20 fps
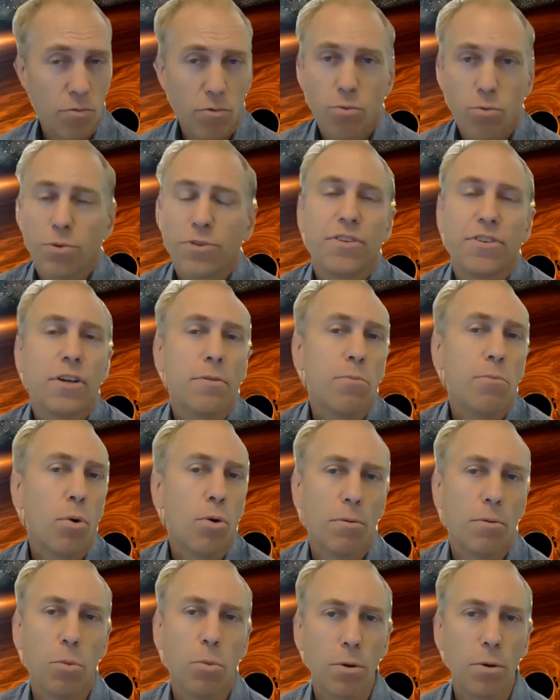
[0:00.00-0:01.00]
we're seeing
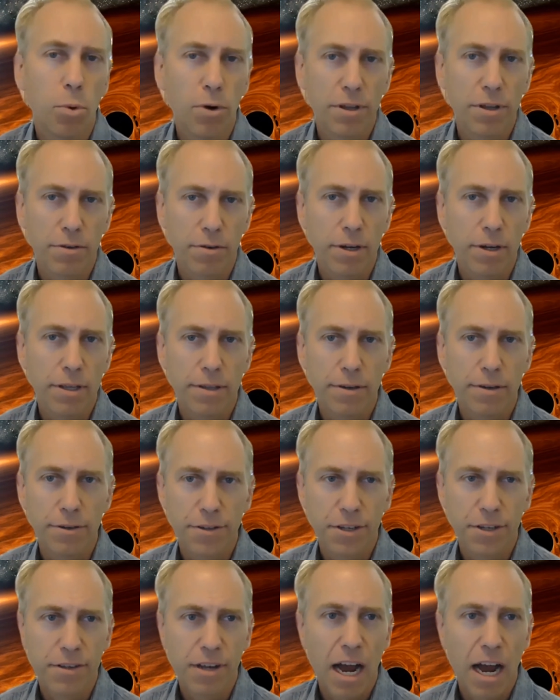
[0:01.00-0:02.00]
more and more points, right? There's
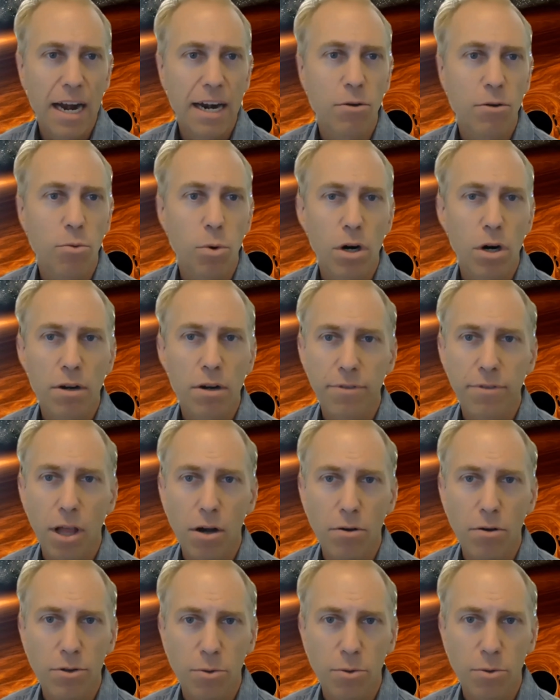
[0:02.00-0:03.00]
entire
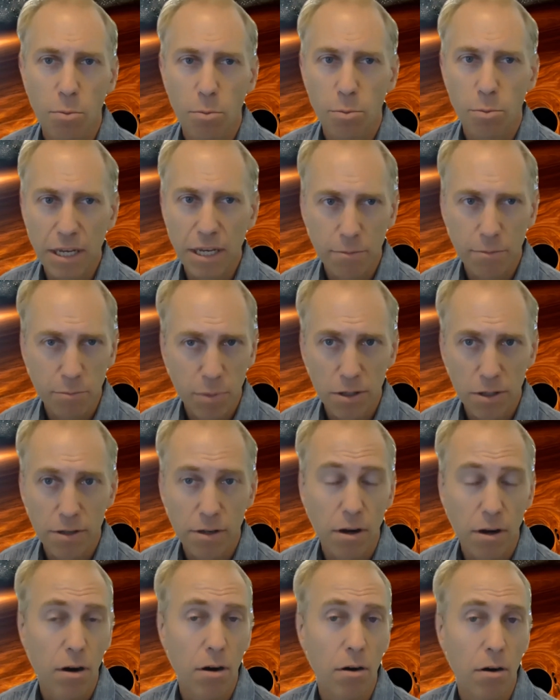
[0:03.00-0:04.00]
workflows being
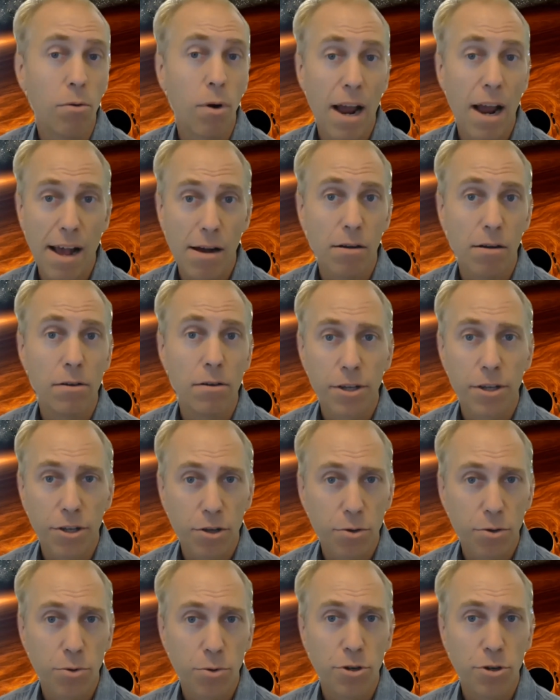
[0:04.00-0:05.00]
built around
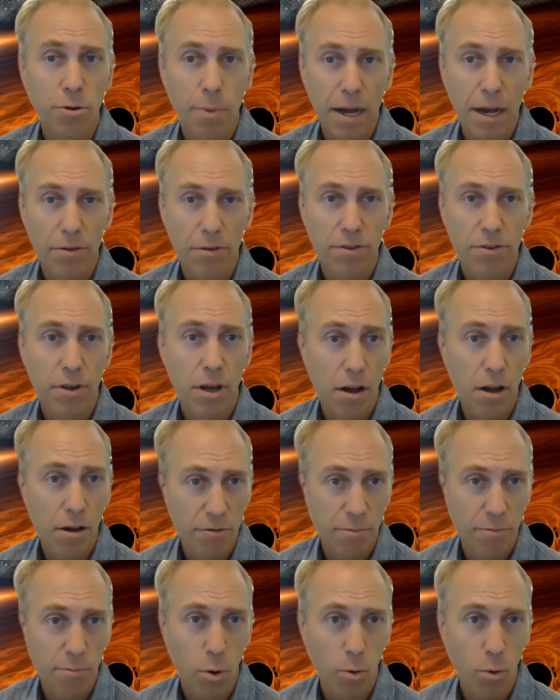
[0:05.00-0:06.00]
huge amounts
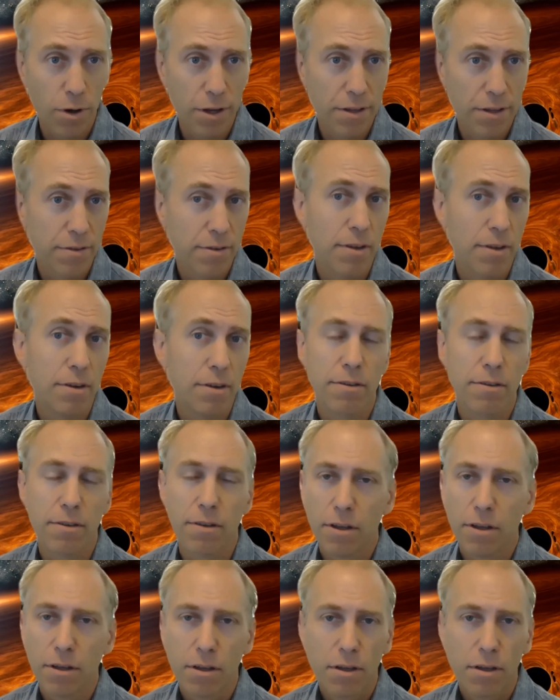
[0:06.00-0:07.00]
of points, and
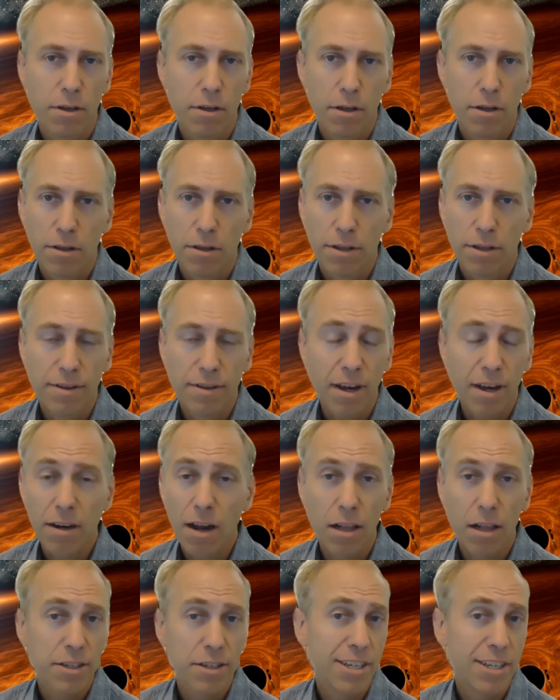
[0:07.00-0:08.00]
the
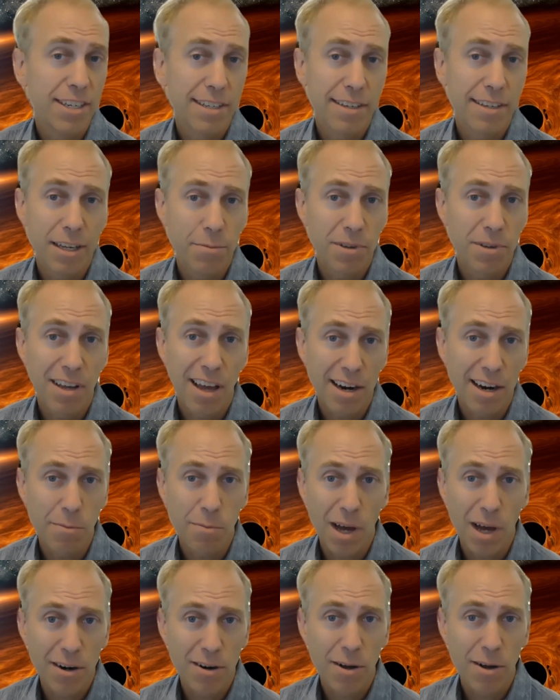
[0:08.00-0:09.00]
technology just keeps getting
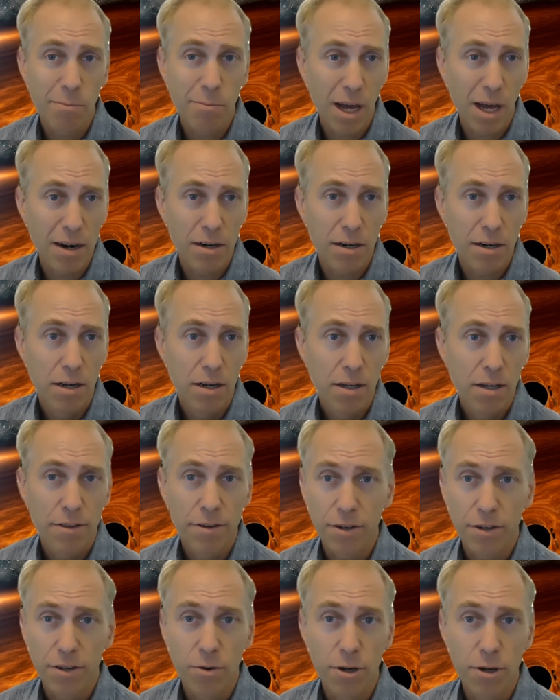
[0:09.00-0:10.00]
better and better.
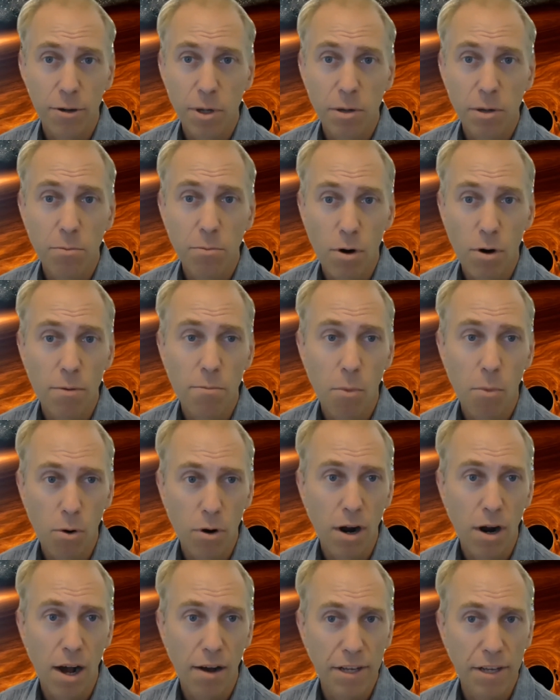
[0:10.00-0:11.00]
There's going to be more and
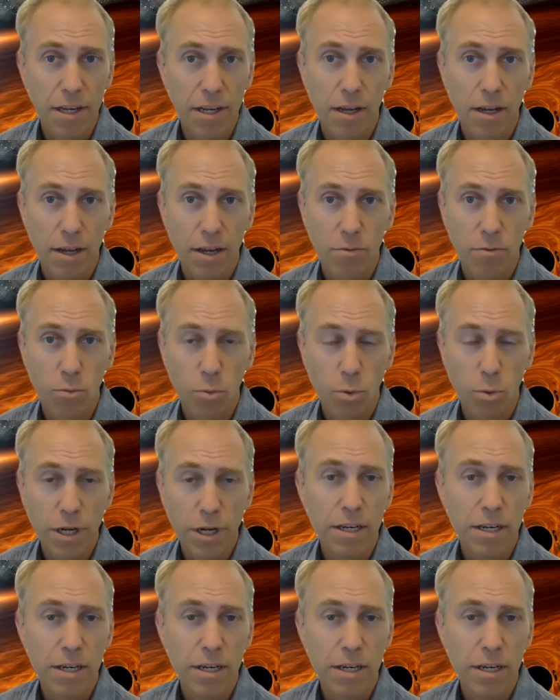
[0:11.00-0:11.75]
more of it, and we